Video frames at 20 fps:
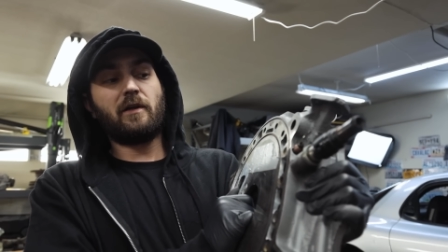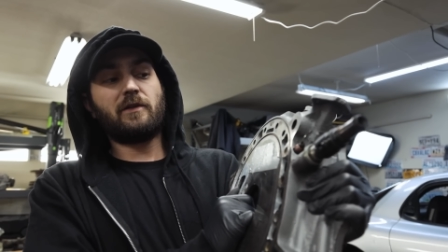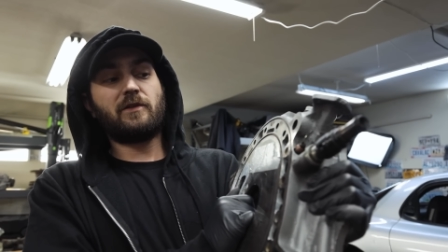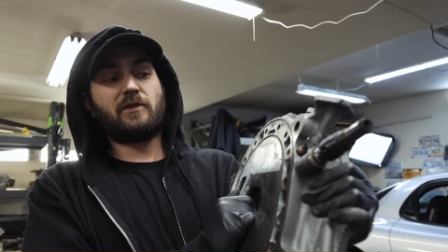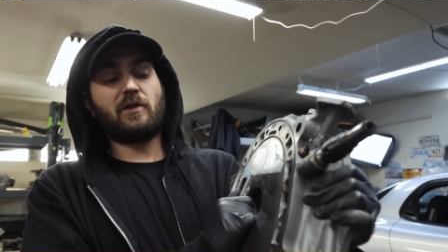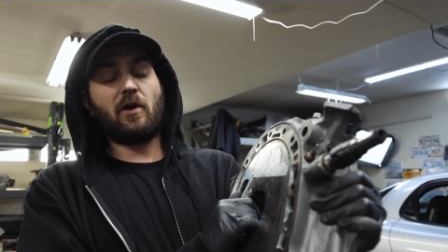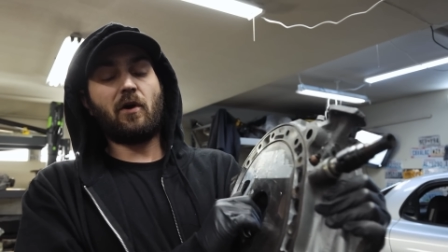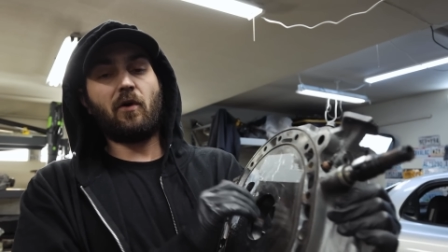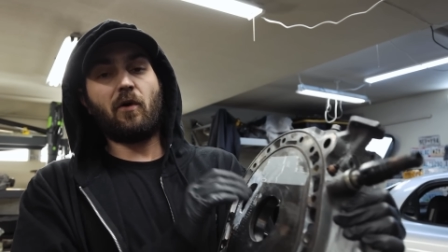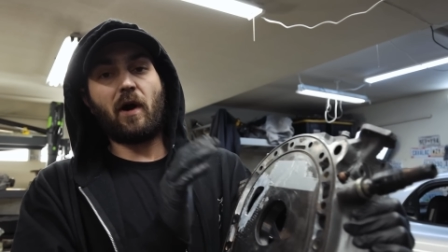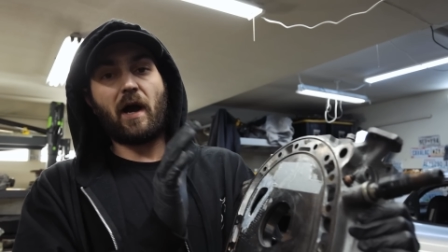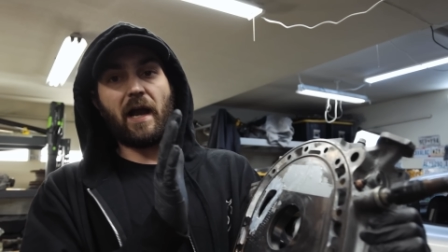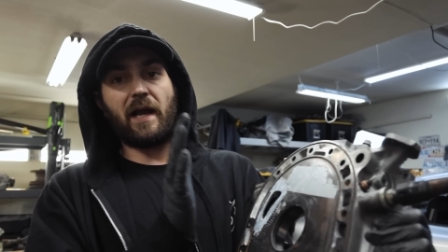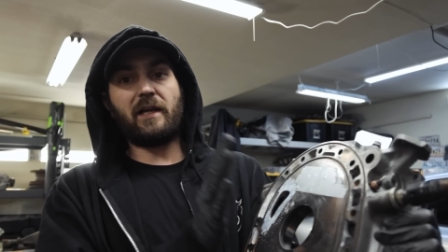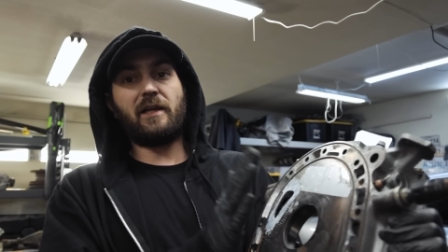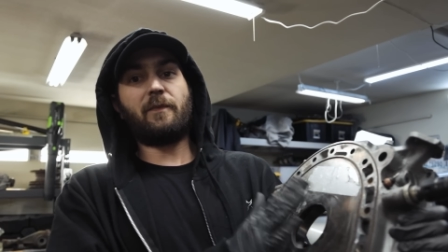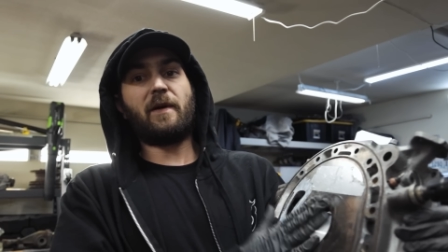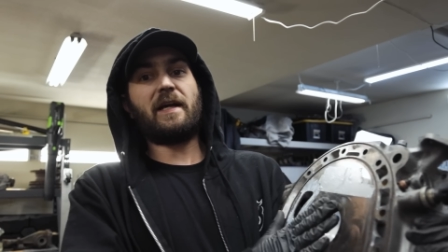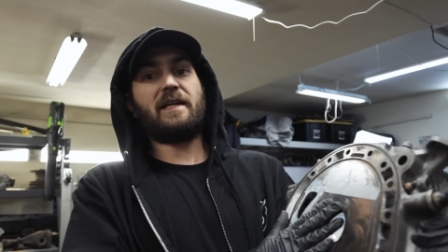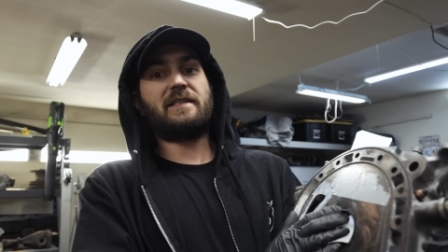so I
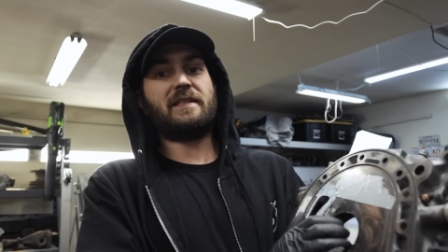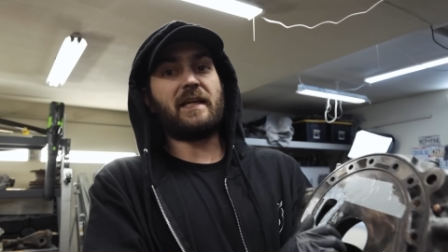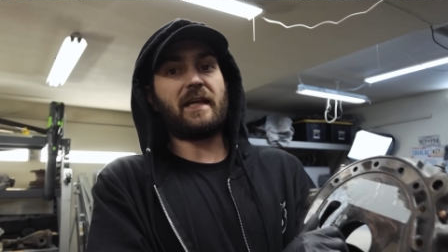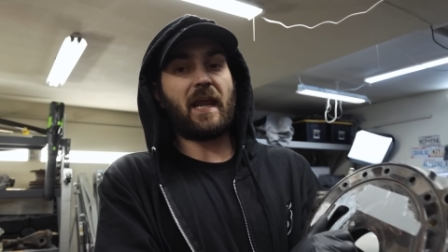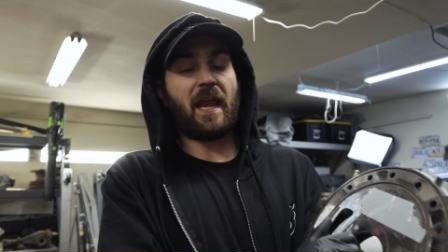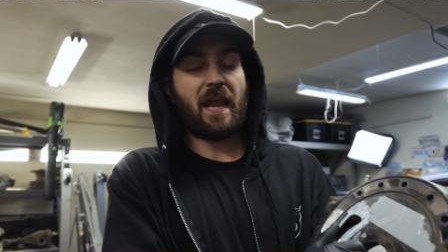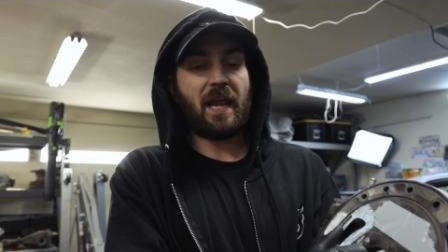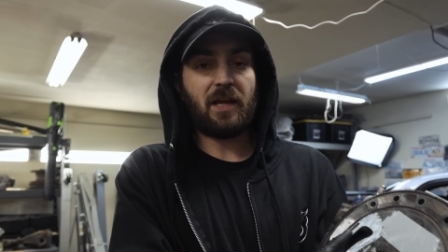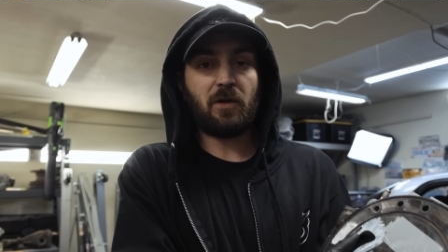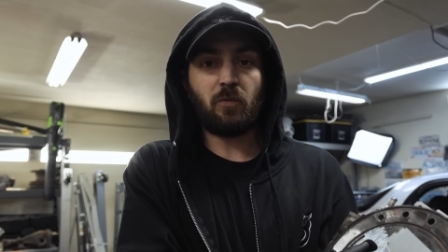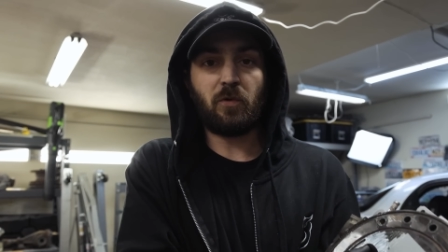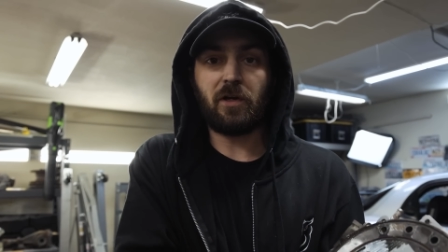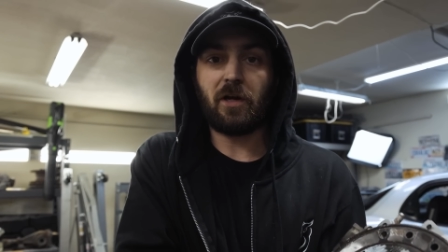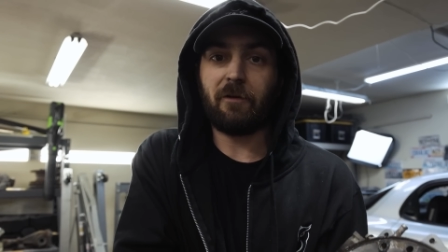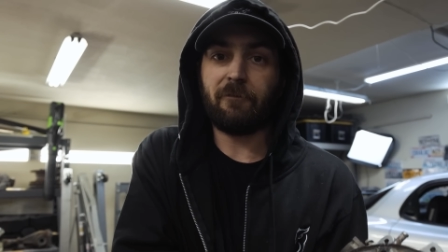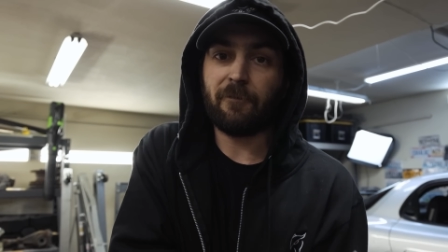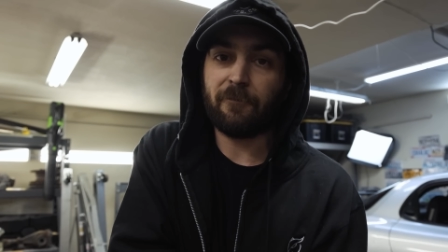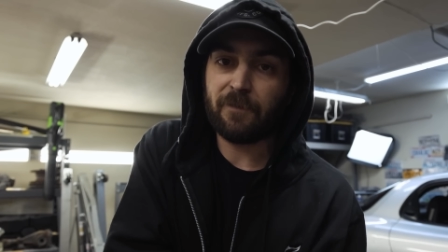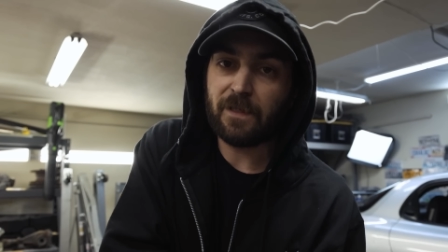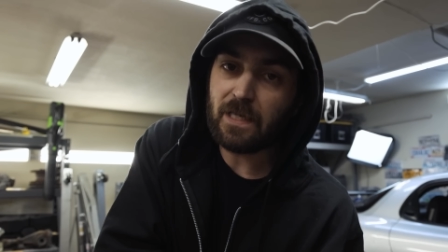had to buy a second-hand one
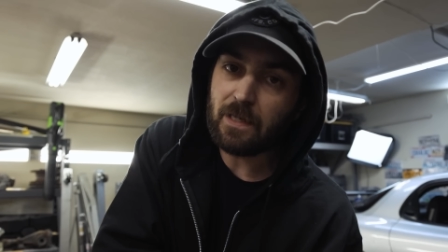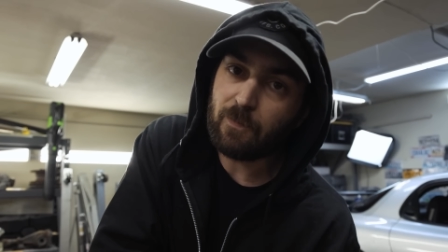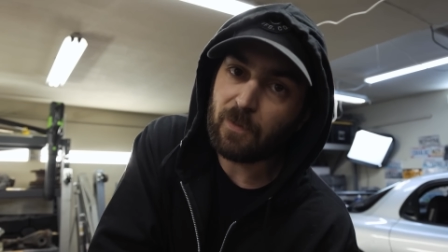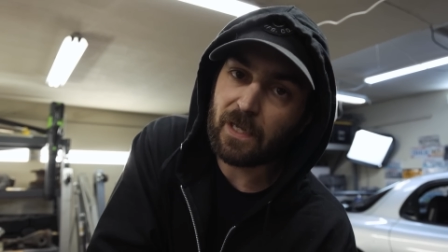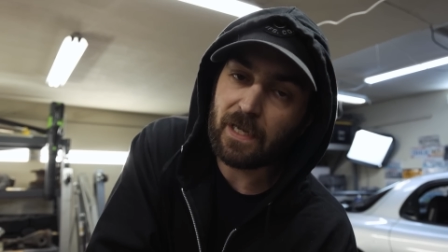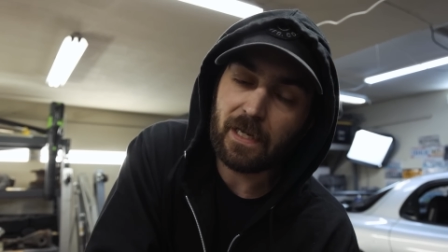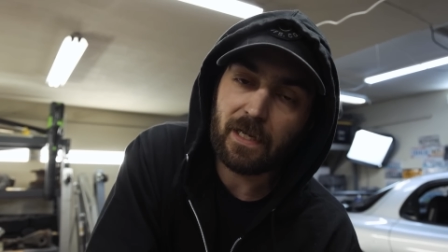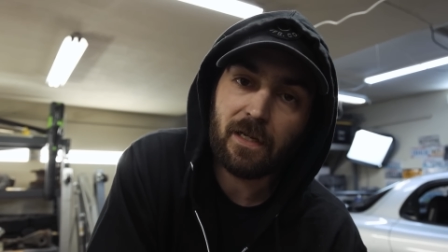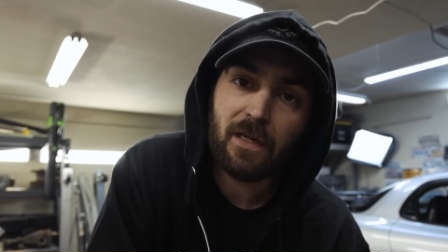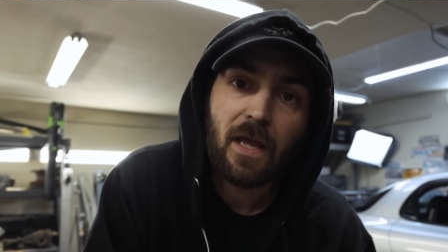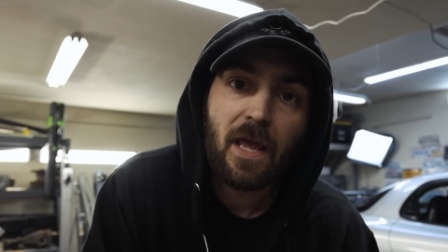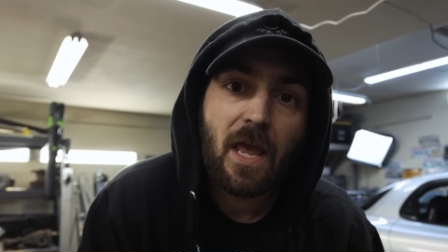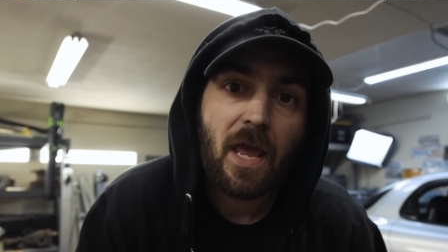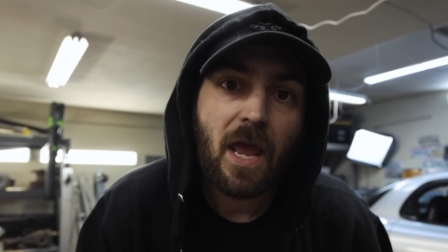off of eBay,